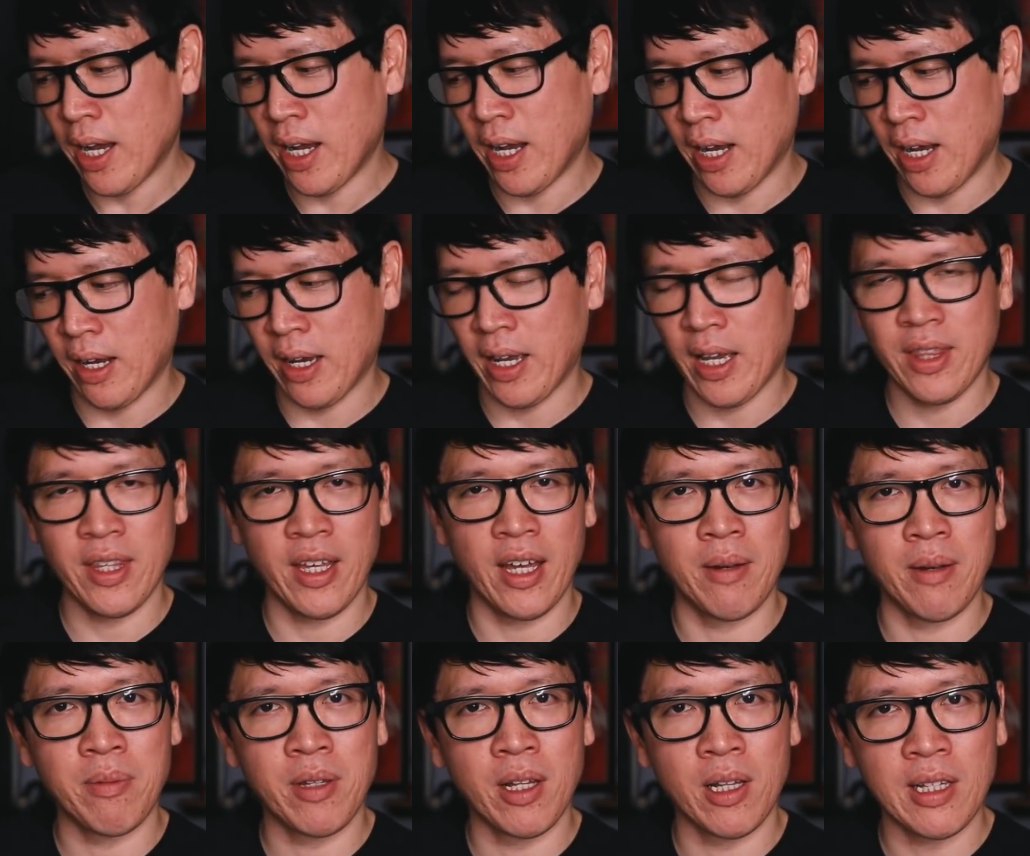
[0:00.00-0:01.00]
uh, and
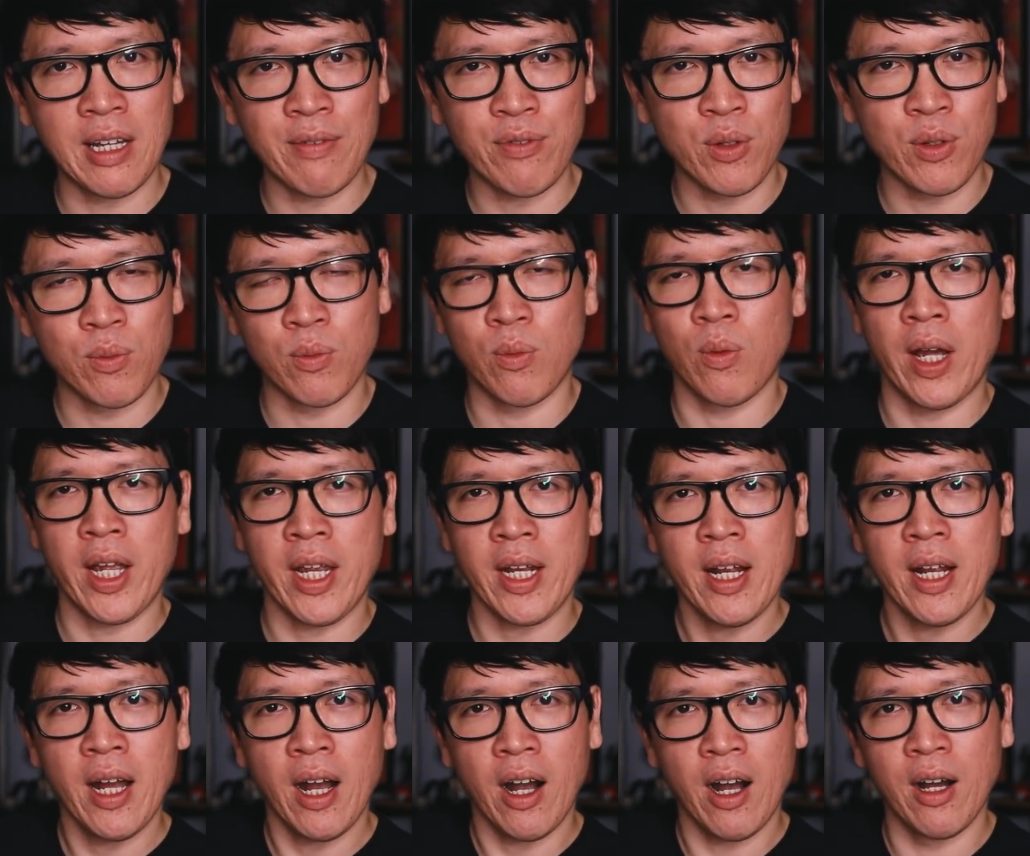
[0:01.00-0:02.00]
then the left and
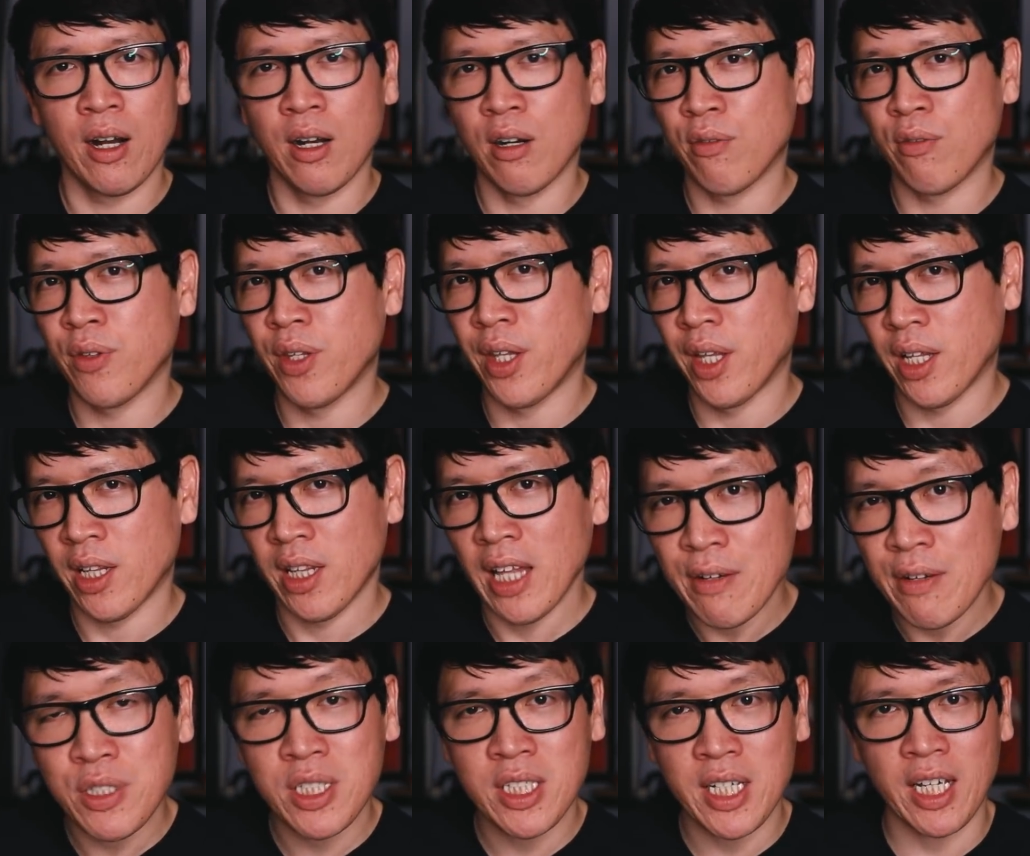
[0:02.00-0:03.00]
right of the
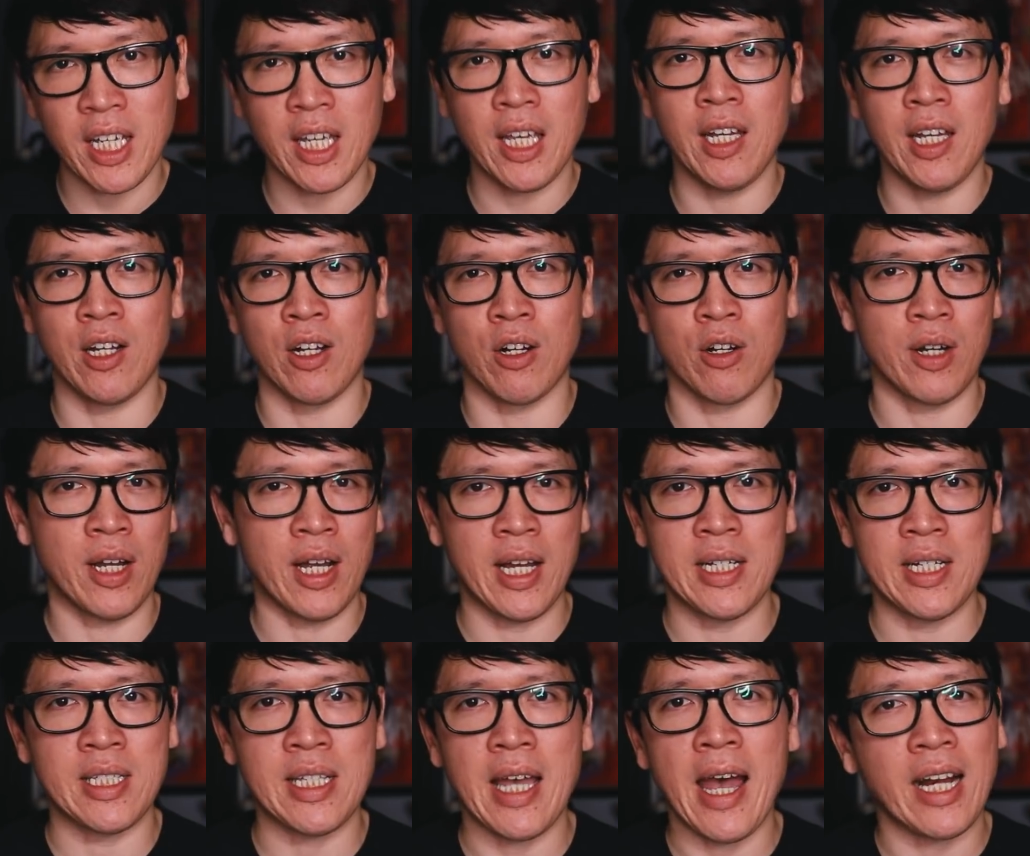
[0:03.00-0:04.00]
left stick here
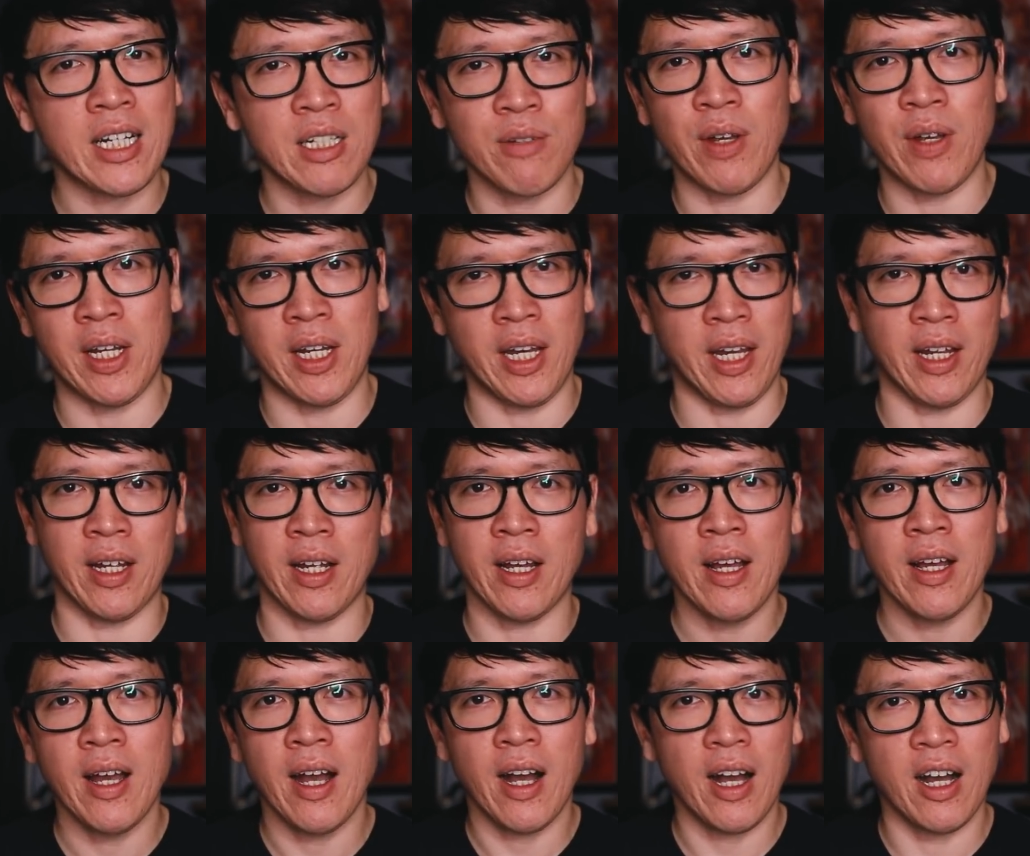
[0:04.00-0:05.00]
as
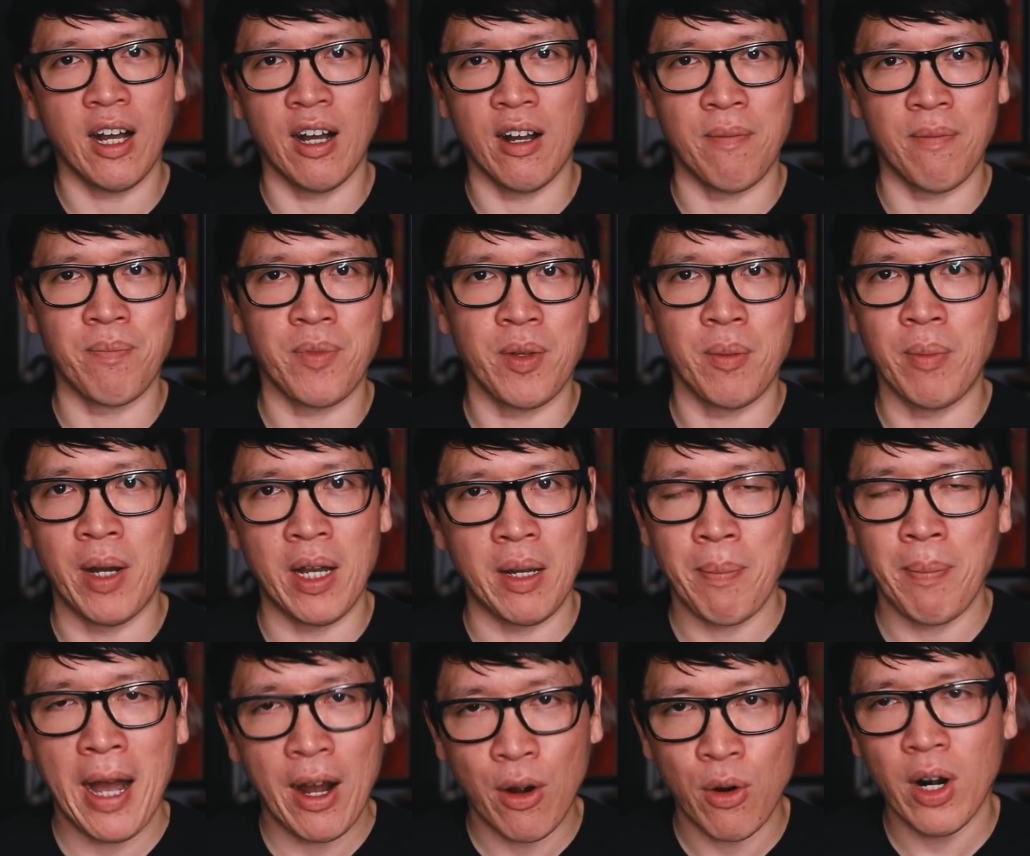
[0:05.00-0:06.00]
activating um,
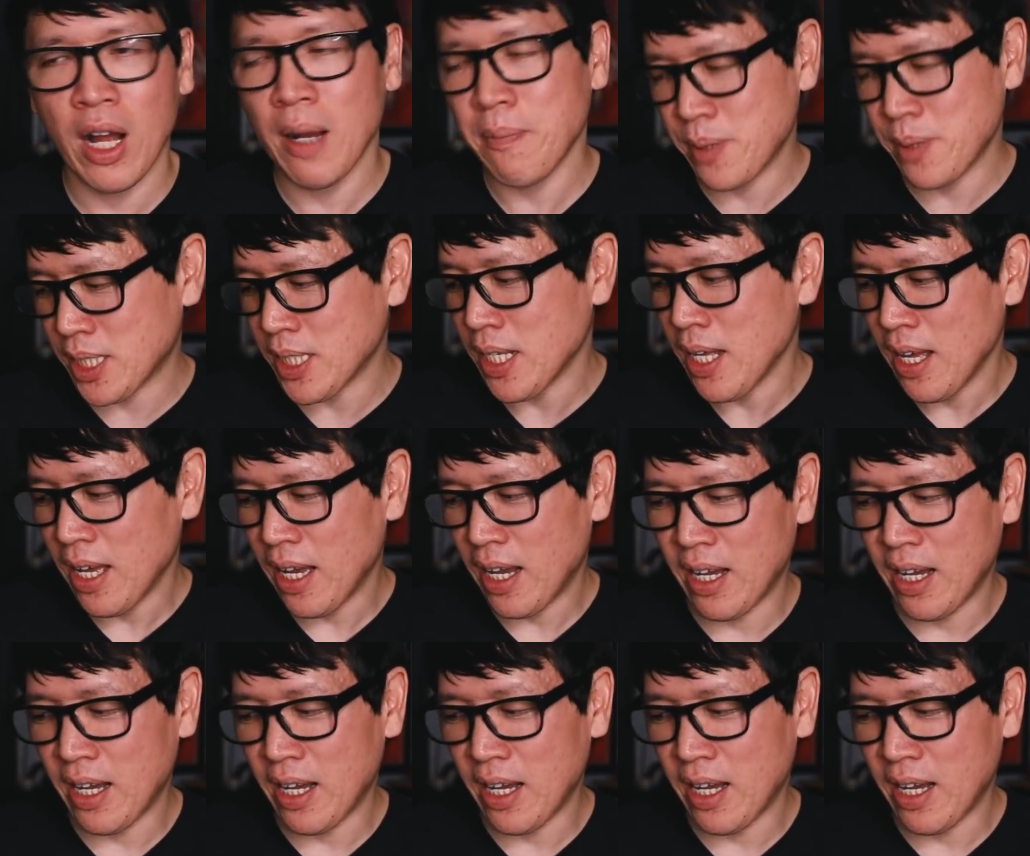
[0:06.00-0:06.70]
my power ups.